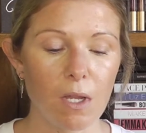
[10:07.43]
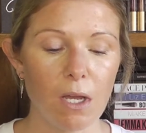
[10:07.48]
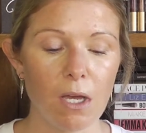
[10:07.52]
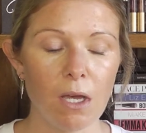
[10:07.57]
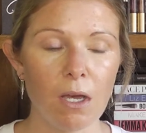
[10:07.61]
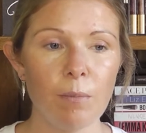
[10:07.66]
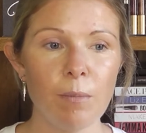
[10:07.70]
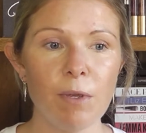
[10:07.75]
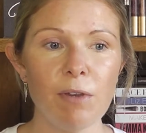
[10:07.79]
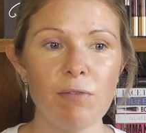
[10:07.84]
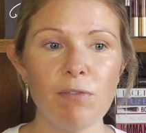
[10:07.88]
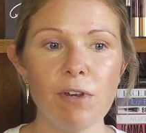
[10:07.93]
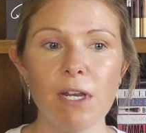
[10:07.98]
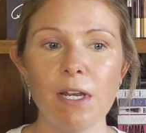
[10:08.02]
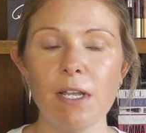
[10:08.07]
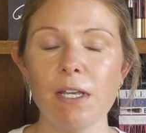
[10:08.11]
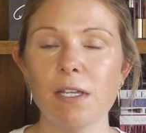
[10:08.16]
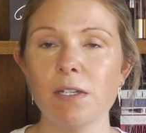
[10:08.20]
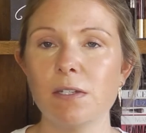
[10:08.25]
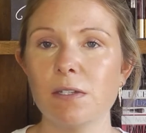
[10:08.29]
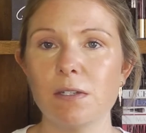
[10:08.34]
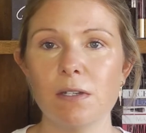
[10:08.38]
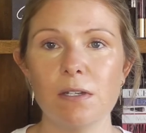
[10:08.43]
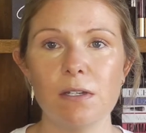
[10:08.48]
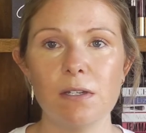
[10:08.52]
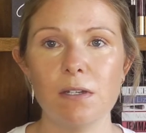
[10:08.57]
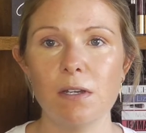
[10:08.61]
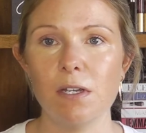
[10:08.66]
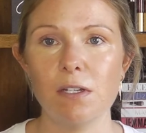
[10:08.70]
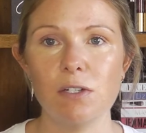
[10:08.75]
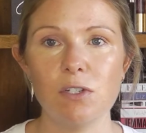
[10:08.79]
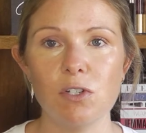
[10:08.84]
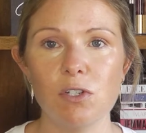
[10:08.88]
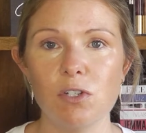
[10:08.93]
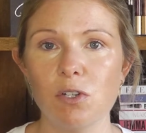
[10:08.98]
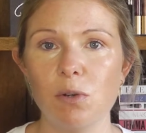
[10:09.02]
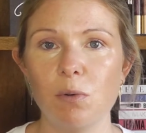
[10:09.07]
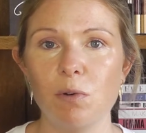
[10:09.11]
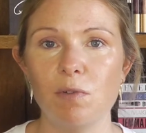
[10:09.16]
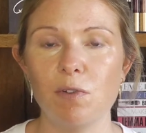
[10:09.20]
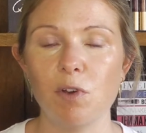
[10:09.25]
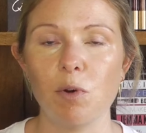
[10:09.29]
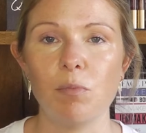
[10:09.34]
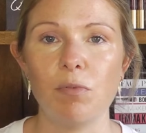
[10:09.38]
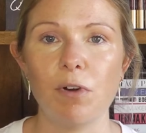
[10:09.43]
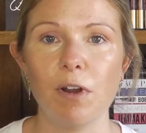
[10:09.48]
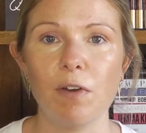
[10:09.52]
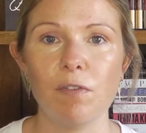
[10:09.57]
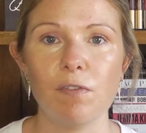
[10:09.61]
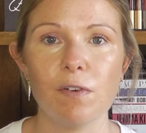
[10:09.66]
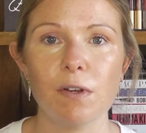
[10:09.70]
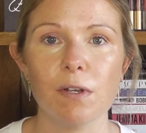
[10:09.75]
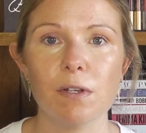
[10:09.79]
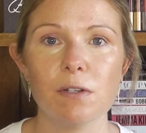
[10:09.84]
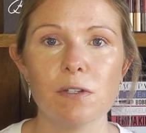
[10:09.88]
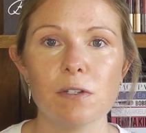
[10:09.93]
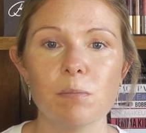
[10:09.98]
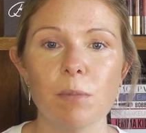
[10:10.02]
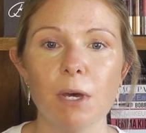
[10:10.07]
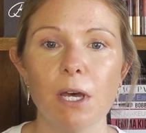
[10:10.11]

It really is, it's to do with your preference,